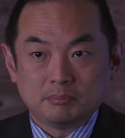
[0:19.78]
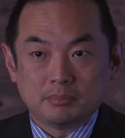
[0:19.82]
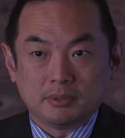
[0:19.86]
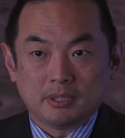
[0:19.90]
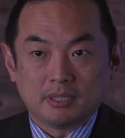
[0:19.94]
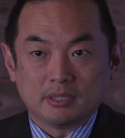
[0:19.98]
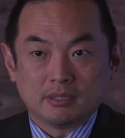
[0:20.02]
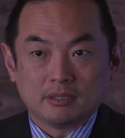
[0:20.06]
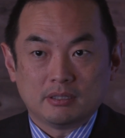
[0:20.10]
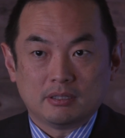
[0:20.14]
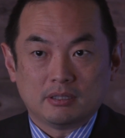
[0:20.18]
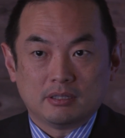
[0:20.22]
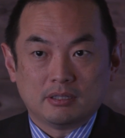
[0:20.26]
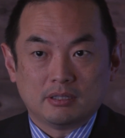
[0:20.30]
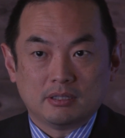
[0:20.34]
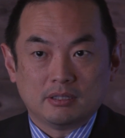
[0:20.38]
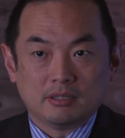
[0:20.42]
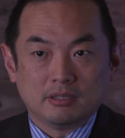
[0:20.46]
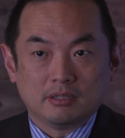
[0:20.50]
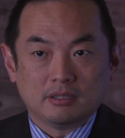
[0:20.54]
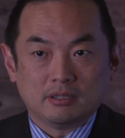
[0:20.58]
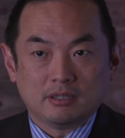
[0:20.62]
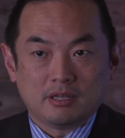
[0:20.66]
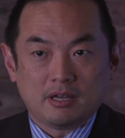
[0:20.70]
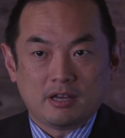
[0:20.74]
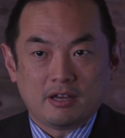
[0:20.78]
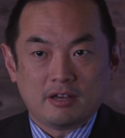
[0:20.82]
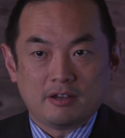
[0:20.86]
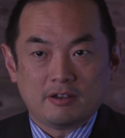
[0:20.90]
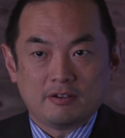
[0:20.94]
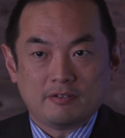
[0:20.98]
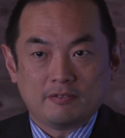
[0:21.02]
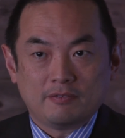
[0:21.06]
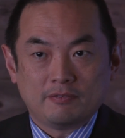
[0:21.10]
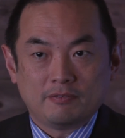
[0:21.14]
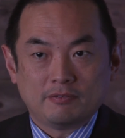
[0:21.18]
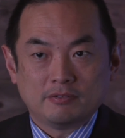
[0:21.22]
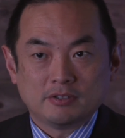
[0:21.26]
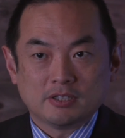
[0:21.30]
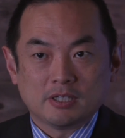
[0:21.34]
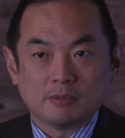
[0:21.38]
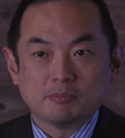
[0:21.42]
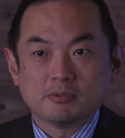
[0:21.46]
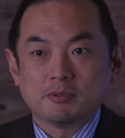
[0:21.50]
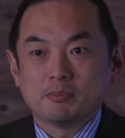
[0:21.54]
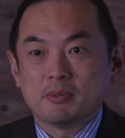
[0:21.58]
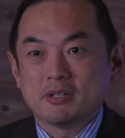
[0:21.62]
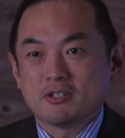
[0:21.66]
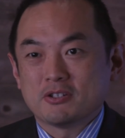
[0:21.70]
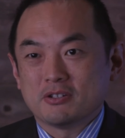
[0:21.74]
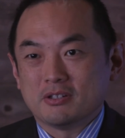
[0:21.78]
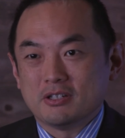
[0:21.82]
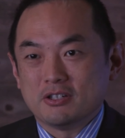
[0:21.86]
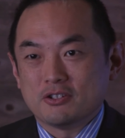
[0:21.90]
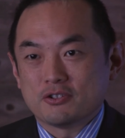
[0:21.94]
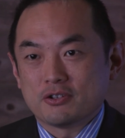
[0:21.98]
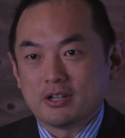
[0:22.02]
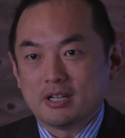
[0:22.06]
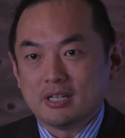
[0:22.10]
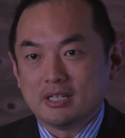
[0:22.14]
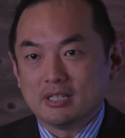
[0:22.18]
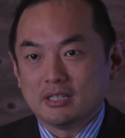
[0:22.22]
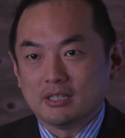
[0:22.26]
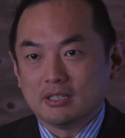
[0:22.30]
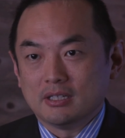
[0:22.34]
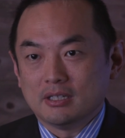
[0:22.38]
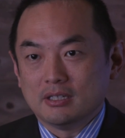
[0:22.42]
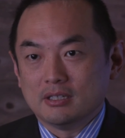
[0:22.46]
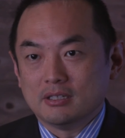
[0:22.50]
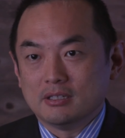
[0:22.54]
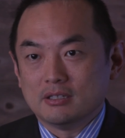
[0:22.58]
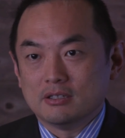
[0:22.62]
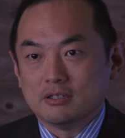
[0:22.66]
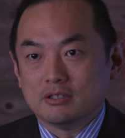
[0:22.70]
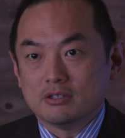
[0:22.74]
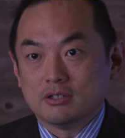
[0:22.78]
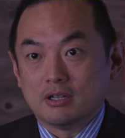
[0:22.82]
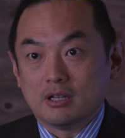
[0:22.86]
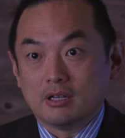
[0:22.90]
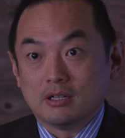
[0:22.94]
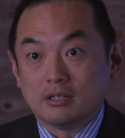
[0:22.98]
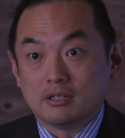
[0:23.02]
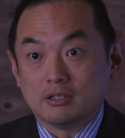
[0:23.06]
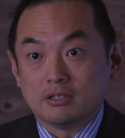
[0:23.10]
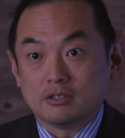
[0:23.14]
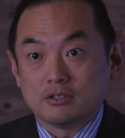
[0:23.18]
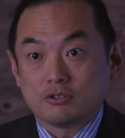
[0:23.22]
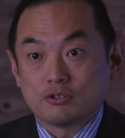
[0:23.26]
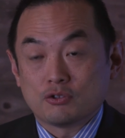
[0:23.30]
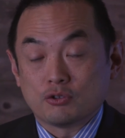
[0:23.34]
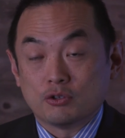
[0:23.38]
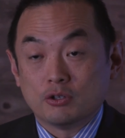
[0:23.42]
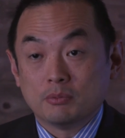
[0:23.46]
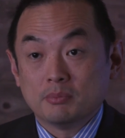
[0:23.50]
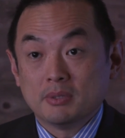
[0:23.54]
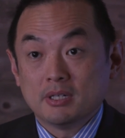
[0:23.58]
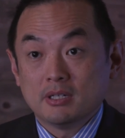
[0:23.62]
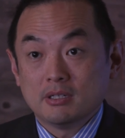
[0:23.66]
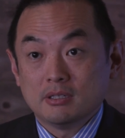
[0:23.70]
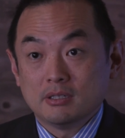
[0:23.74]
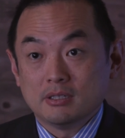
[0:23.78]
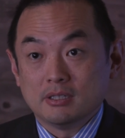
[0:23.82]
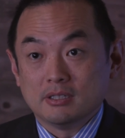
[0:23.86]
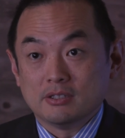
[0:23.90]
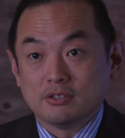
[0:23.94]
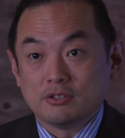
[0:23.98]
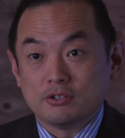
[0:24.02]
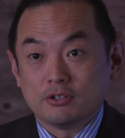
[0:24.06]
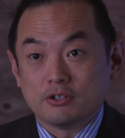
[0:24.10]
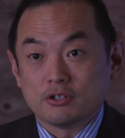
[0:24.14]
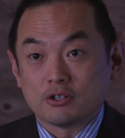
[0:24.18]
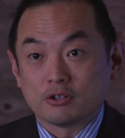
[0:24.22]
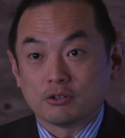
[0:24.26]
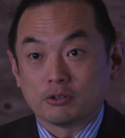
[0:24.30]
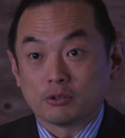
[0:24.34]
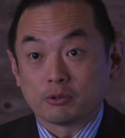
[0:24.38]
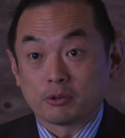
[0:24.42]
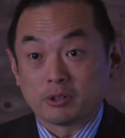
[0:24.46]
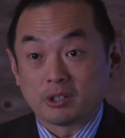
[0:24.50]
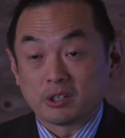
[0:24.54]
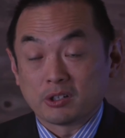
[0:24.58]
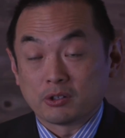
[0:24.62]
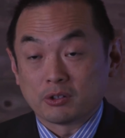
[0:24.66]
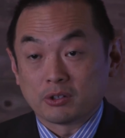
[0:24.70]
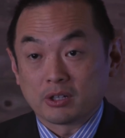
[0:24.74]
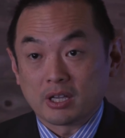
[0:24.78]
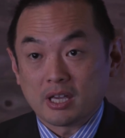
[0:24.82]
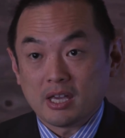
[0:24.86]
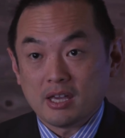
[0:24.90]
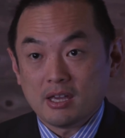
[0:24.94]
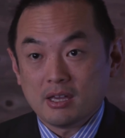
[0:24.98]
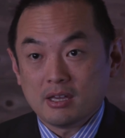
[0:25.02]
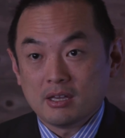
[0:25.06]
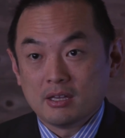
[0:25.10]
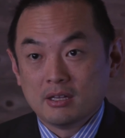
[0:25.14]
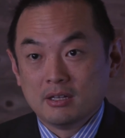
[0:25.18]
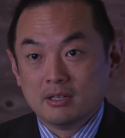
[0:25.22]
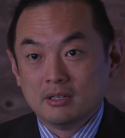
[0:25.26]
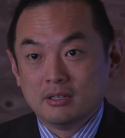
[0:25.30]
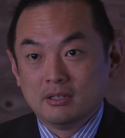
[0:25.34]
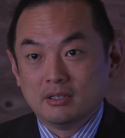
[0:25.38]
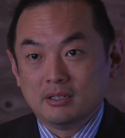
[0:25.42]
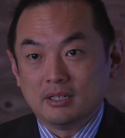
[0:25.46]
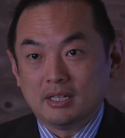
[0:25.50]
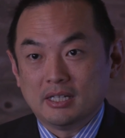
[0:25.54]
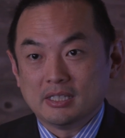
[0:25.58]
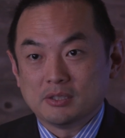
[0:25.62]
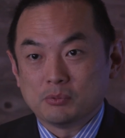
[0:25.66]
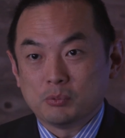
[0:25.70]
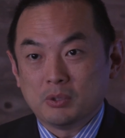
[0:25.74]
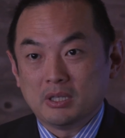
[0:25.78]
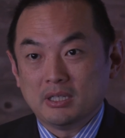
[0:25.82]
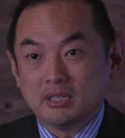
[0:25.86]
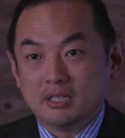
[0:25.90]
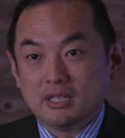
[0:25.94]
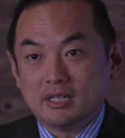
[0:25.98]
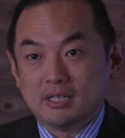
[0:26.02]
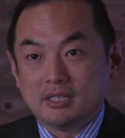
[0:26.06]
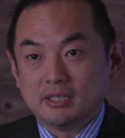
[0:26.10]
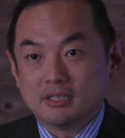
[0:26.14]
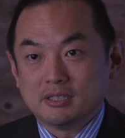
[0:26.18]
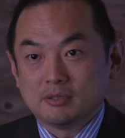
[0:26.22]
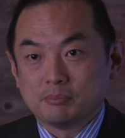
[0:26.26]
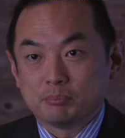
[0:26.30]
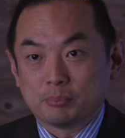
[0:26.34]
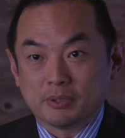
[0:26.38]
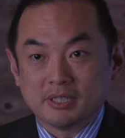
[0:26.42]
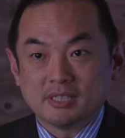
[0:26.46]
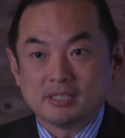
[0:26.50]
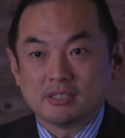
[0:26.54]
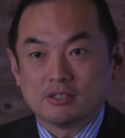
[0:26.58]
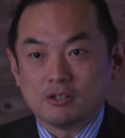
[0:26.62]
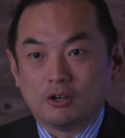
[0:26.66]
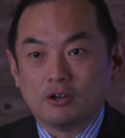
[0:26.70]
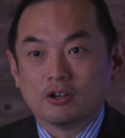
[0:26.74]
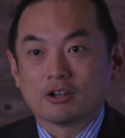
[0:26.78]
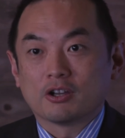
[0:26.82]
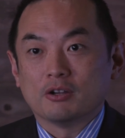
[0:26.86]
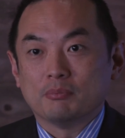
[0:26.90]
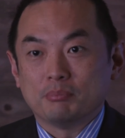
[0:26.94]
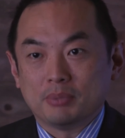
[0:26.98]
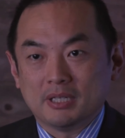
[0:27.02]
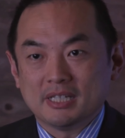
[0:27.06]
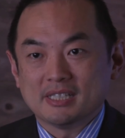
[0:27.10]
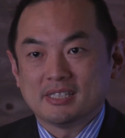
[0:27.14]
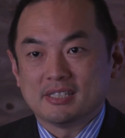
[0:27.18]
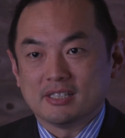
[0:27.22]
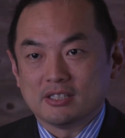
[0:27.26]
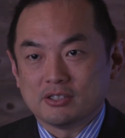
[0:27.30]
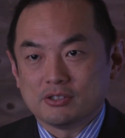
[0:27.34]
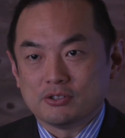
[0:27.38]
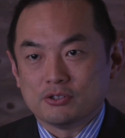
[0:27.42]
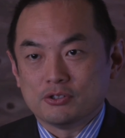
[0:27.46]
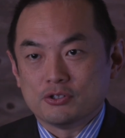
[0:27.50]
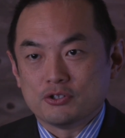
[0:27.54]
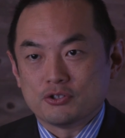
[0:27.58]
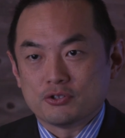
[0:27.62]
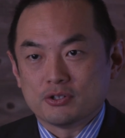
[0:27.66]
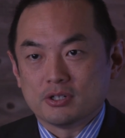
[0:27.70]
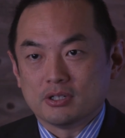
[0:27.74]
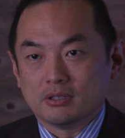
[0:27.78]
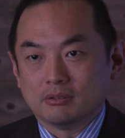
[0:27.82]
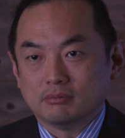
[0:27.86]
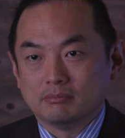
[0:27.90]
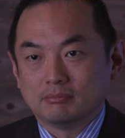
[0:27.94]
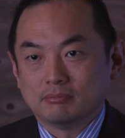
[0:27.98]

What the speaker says: but I have subspecialty training in trauma and surgical critical care, as well as breast oncoplastic surgery.